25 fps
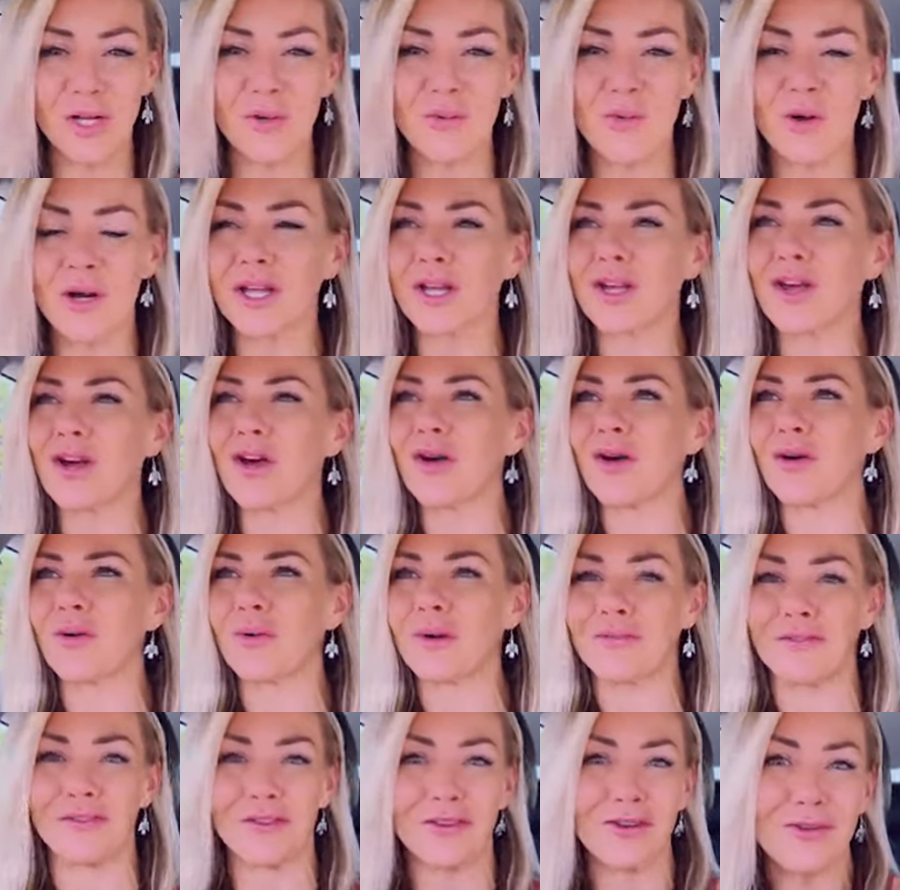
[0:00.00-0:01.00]
not enough,
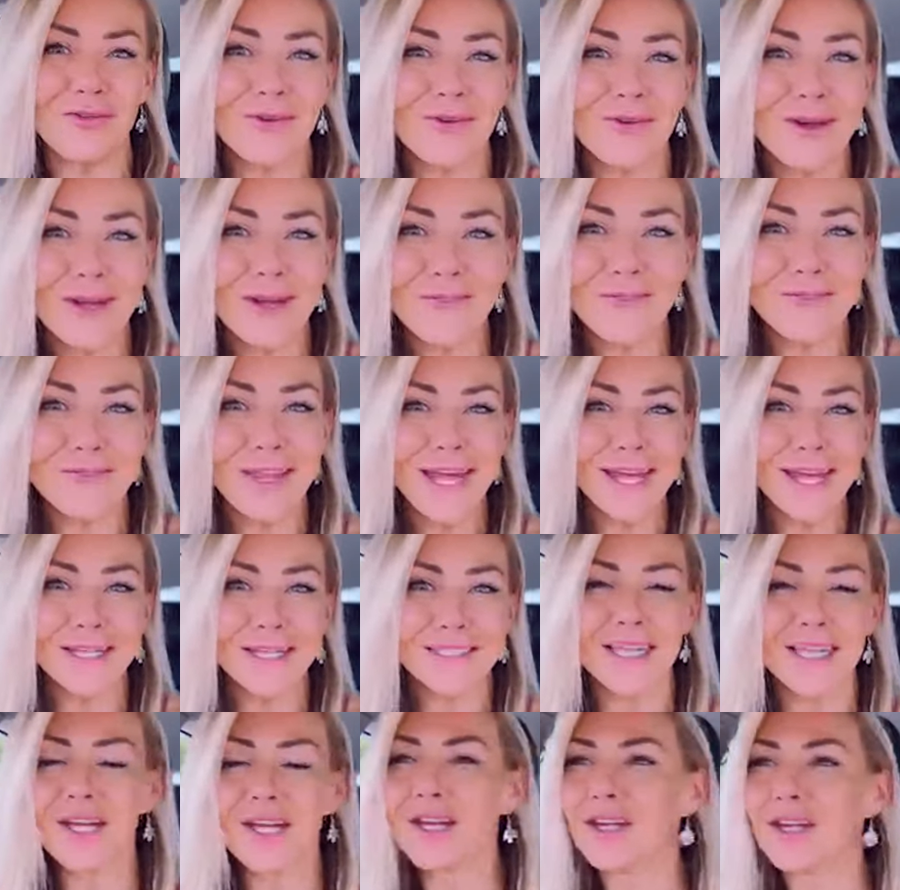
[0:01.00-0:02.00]
not enough is the
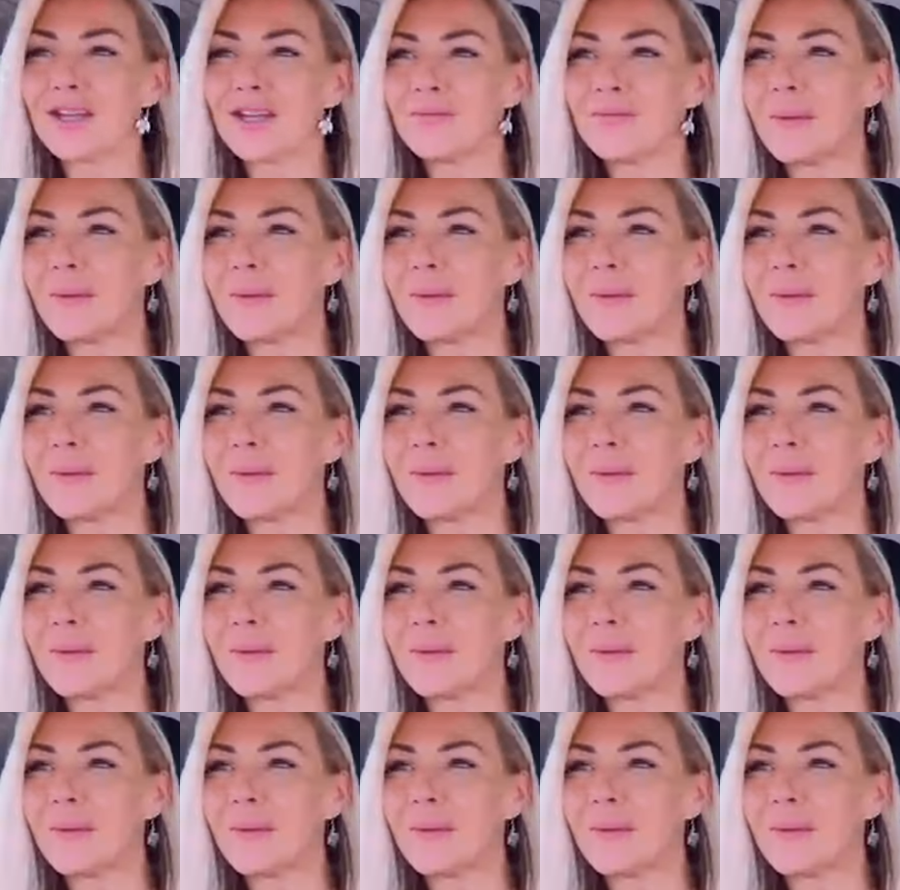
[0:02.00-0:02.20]
constant